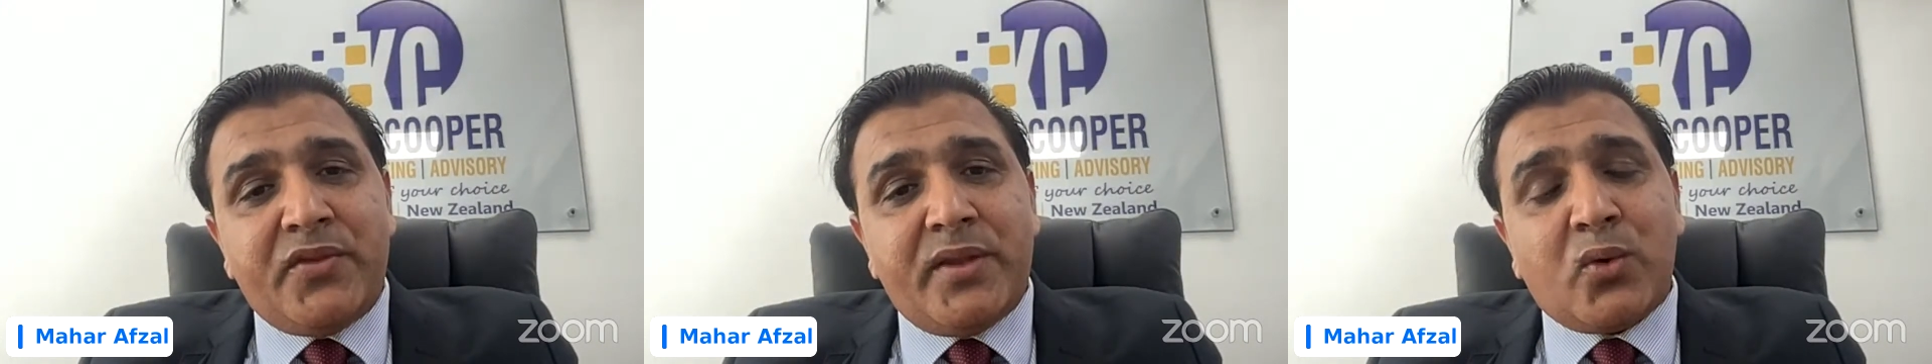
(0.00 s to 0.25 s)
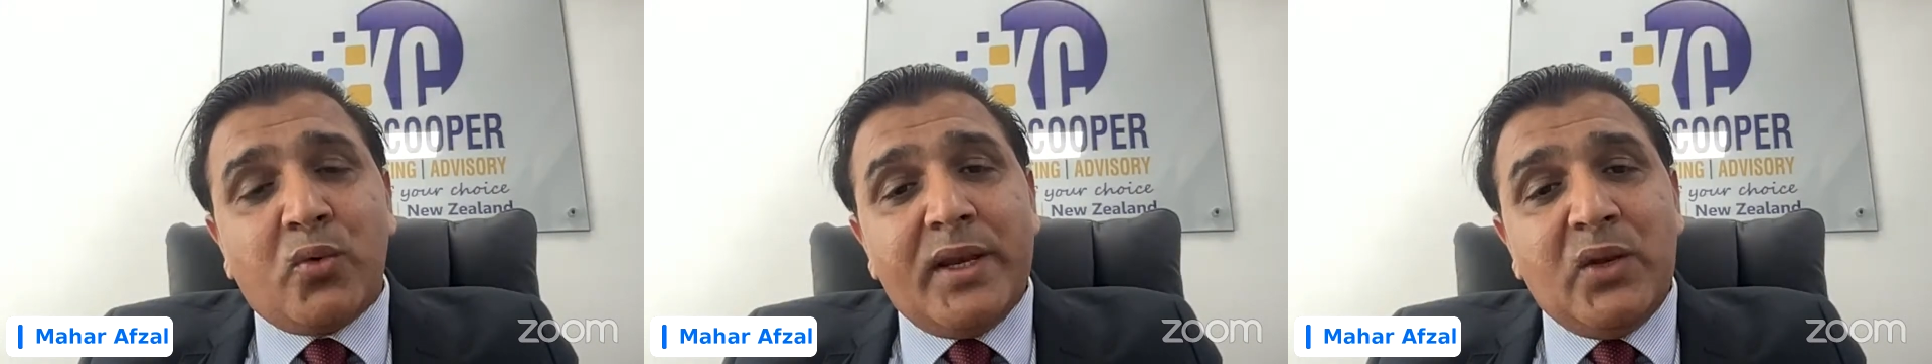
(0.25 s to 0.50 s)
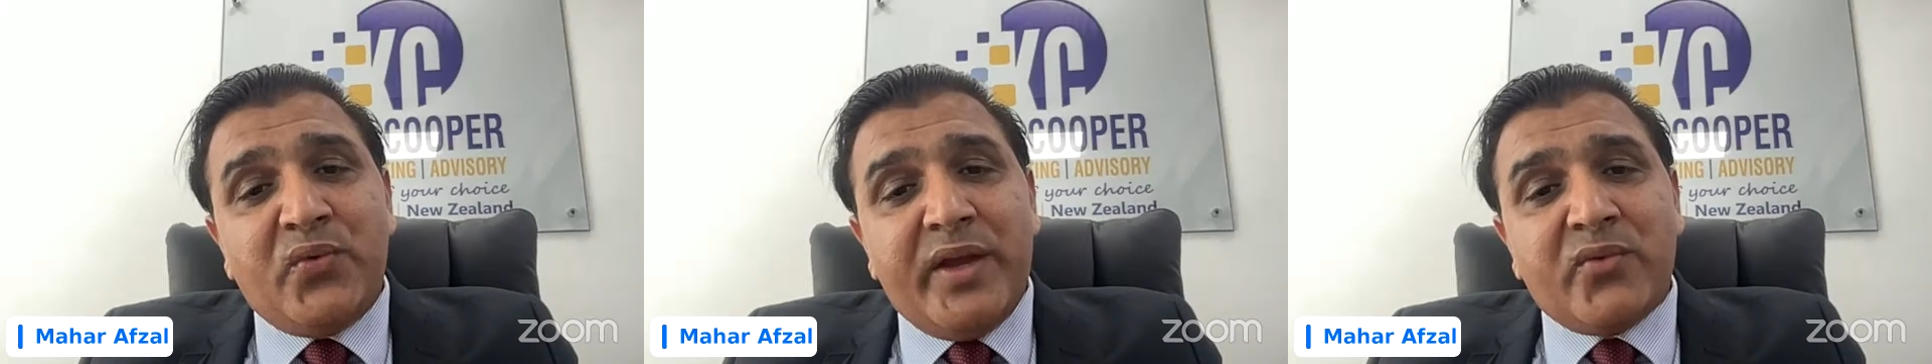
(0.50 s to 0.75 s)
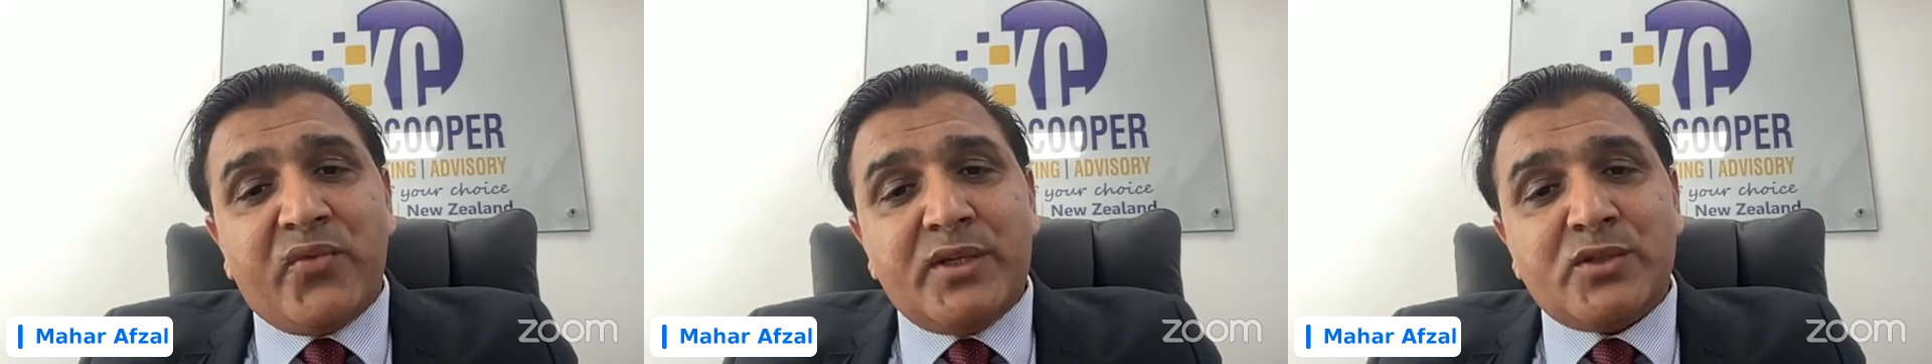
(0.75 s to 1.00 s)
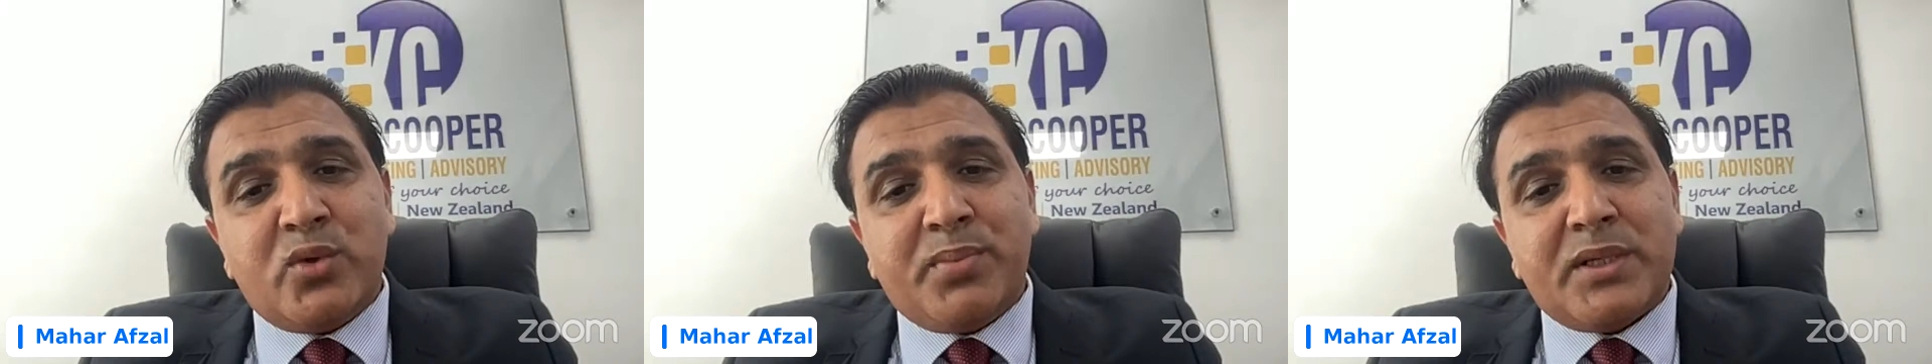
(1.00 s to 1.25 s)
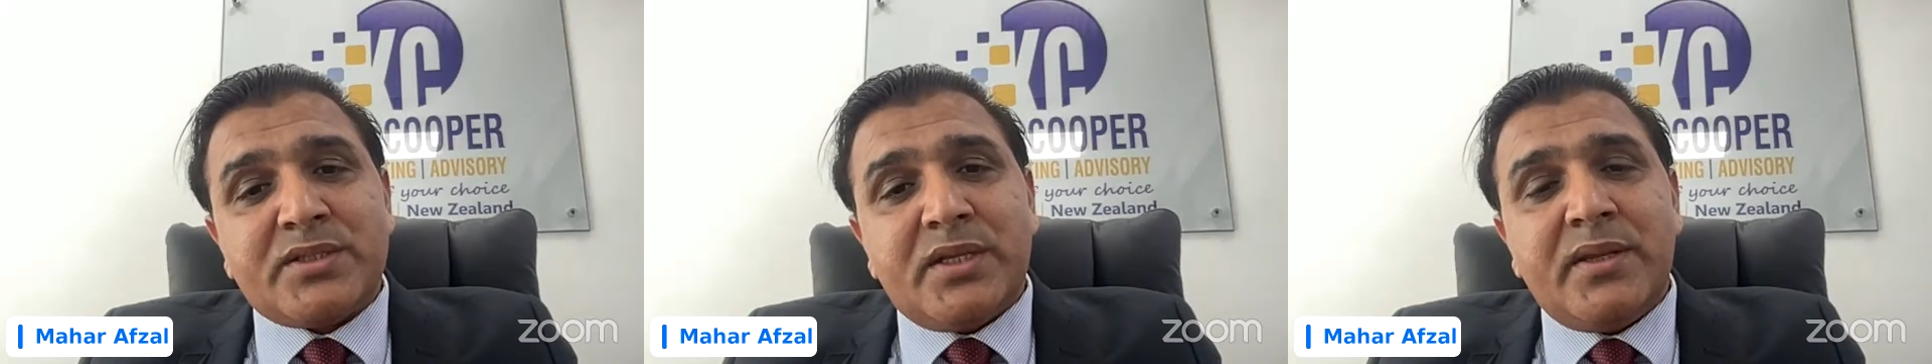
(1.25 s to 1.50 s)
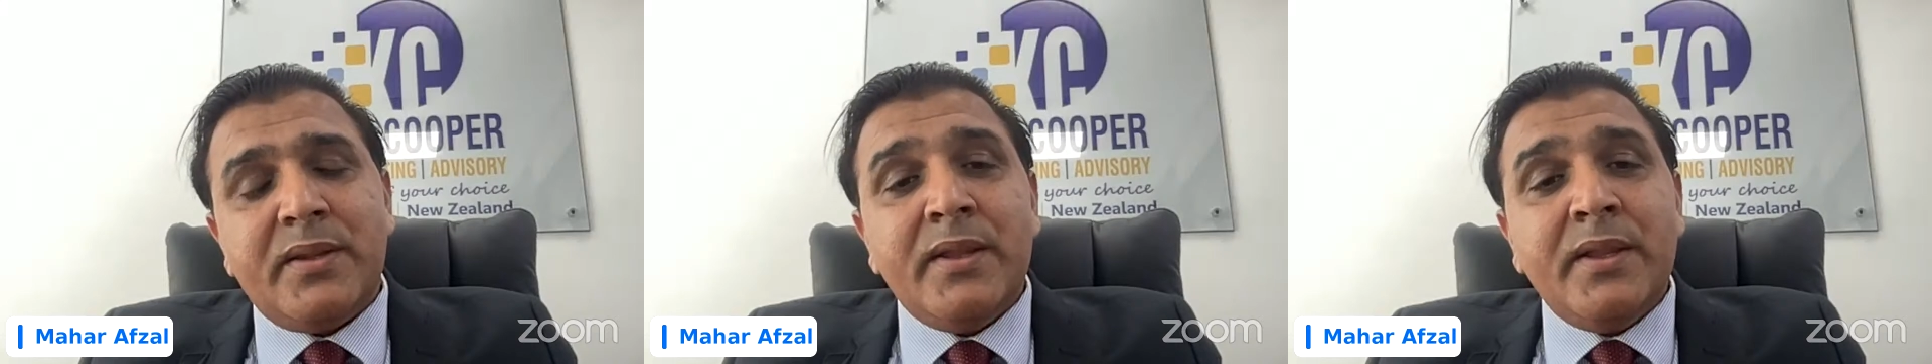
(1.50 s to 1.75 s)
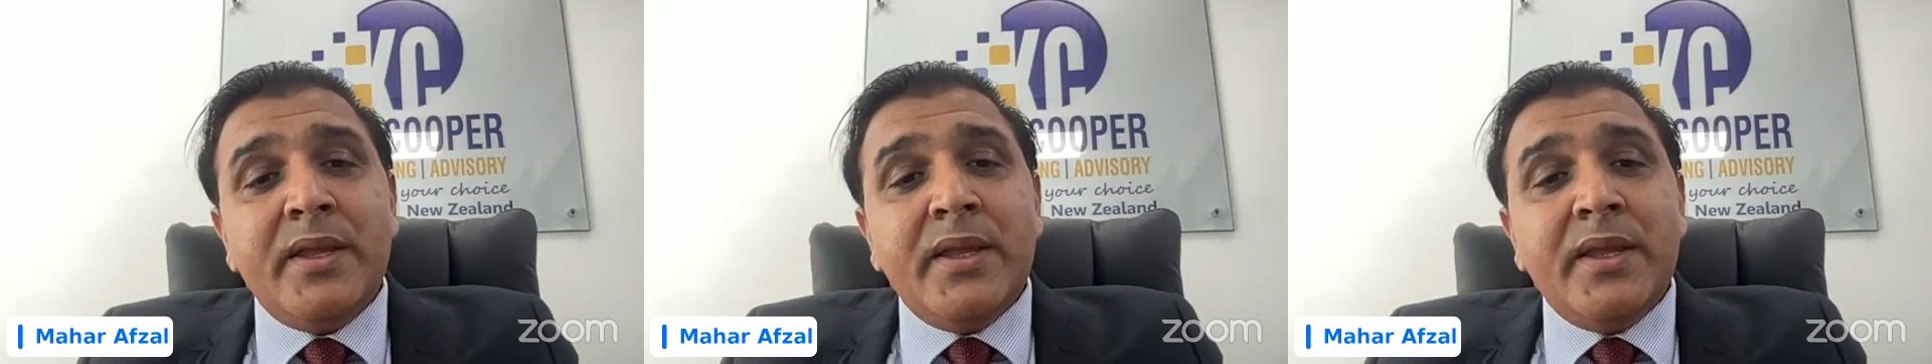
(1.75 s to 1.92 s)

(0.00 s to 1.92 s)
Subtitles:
this is a qualifying free zone person.